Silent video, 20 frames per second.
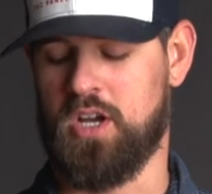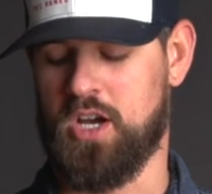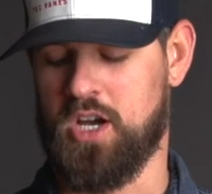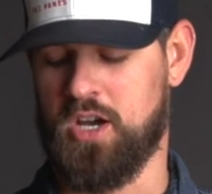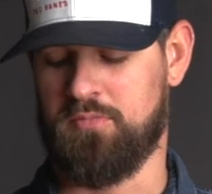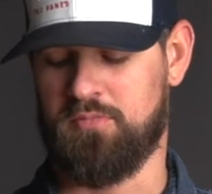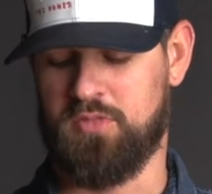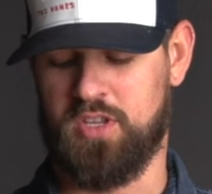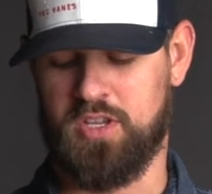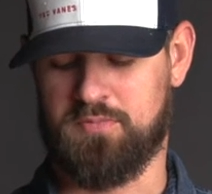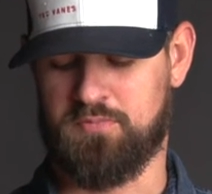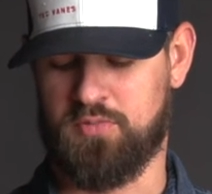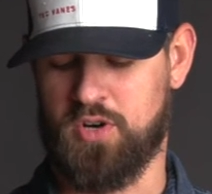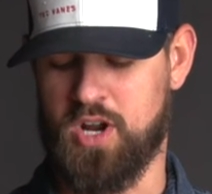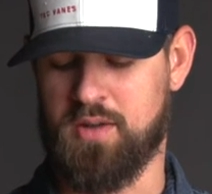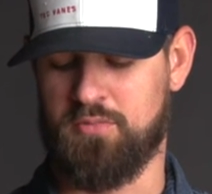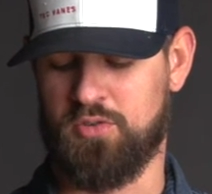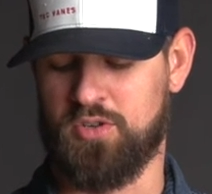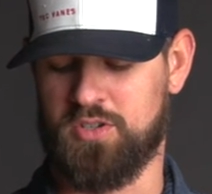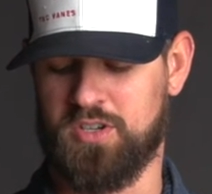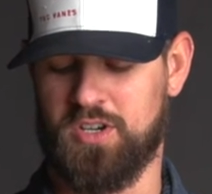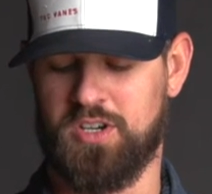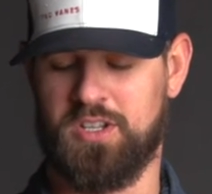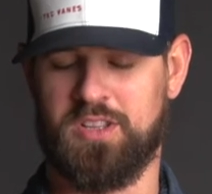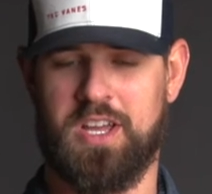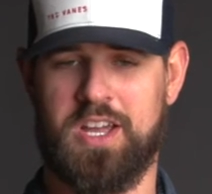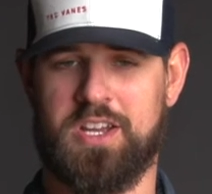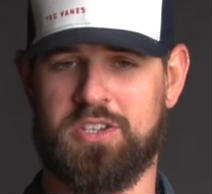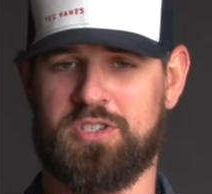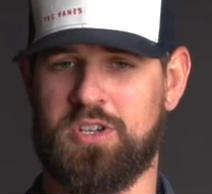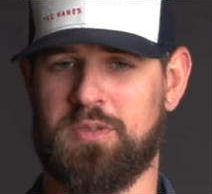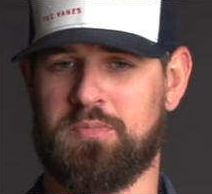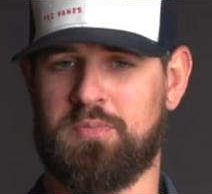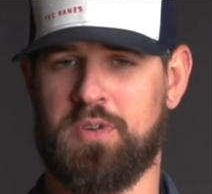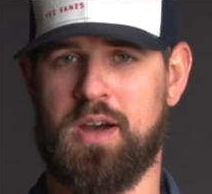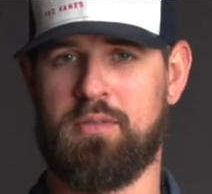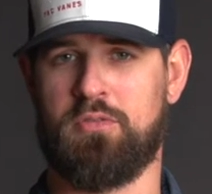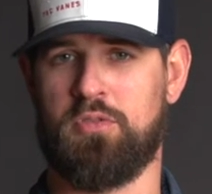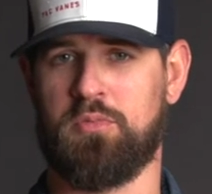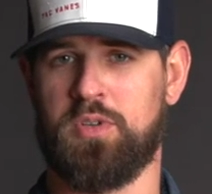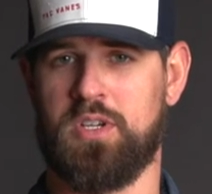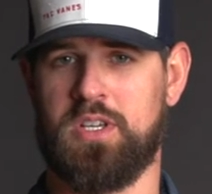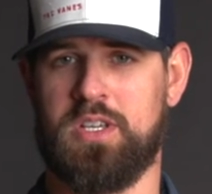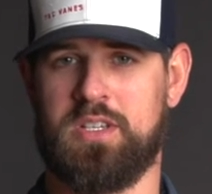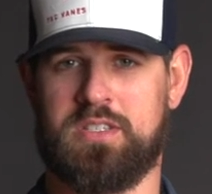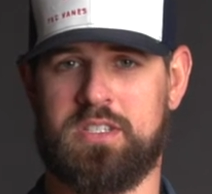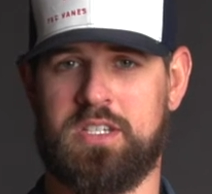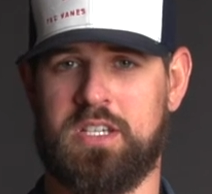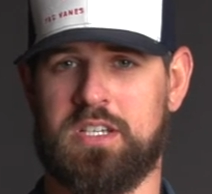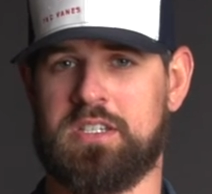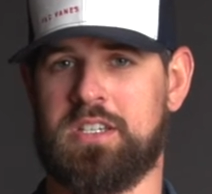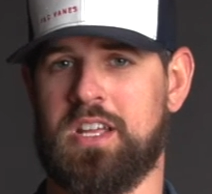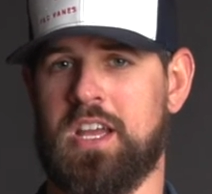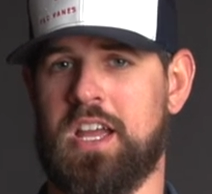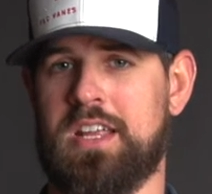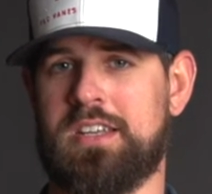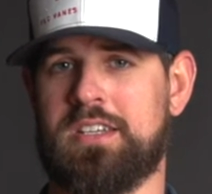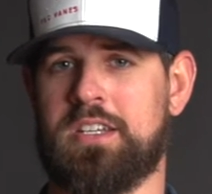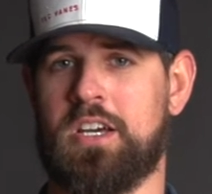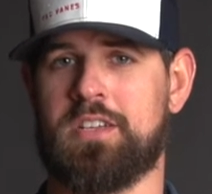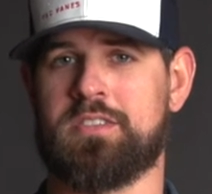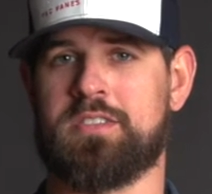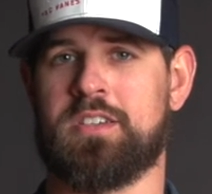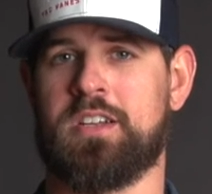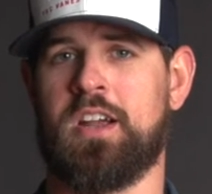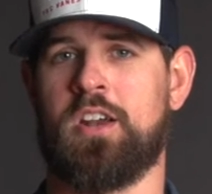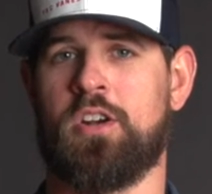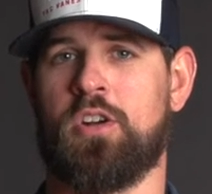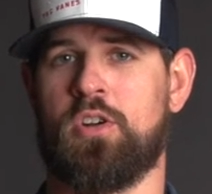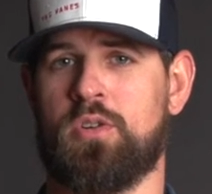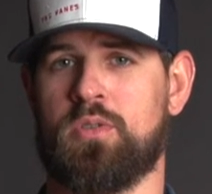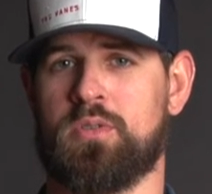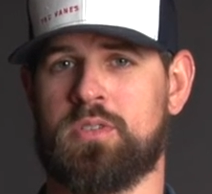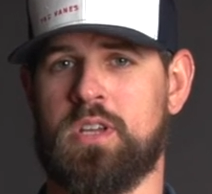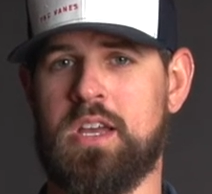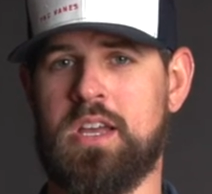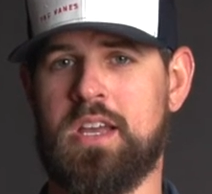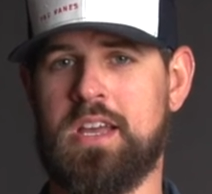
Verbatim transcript: Um, this primer is going to last you probably six to eight dozen arrows